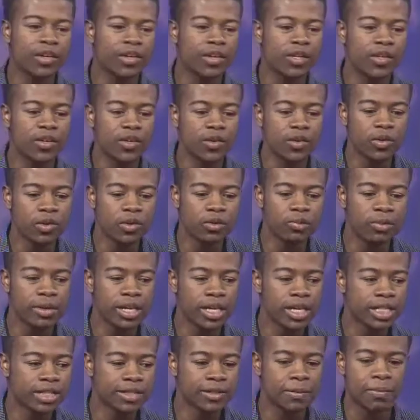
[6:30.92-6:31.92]
You sure. know you would
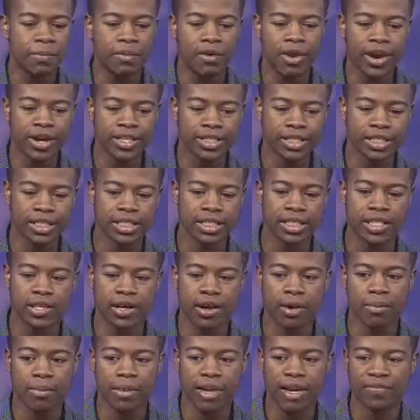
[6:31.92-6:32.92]
be surprised to see
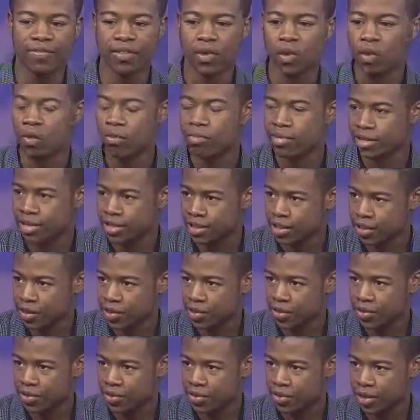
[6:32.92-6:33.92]
how many of the homeless
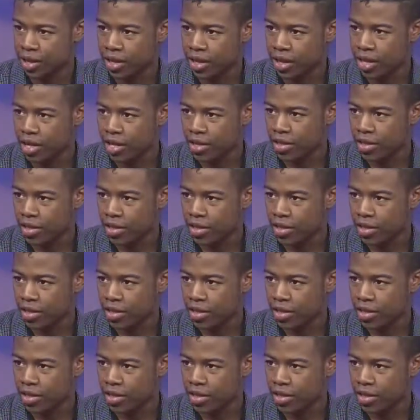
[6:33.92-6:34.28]
youth